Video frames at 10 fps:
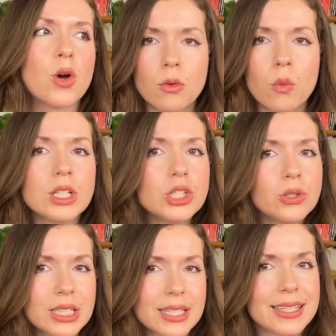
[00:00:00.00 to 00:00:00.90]
once you
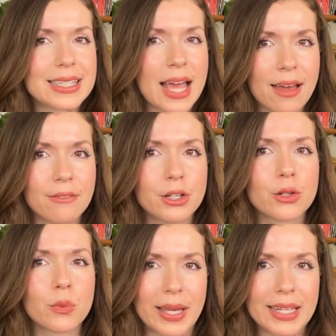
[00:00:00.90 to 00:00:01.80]
get to these
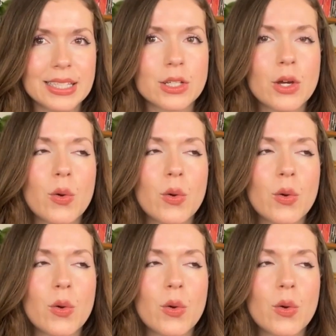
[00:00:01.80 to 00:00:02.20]
heavier weights,